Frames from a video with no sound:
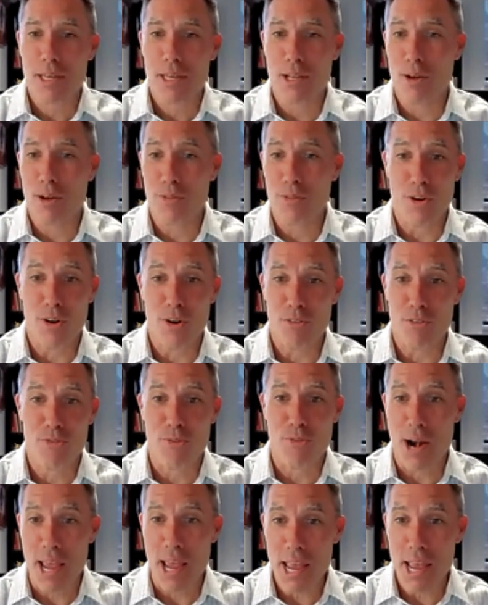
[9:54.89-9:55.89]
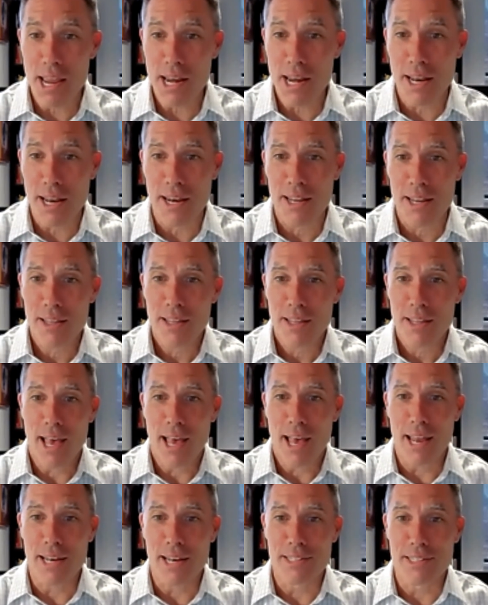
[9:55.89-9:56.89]
They're afraid,
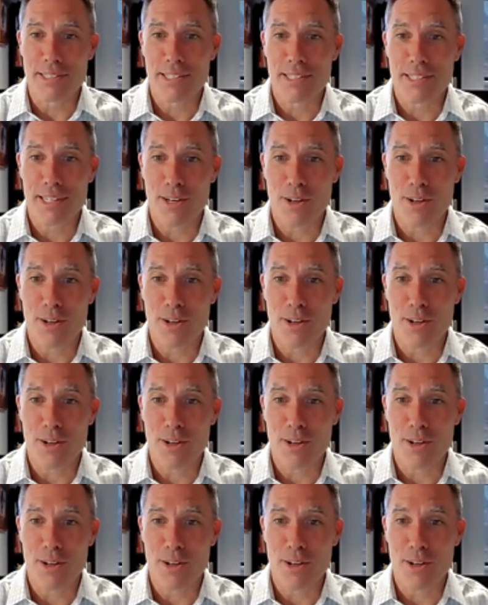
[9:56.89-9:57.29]
and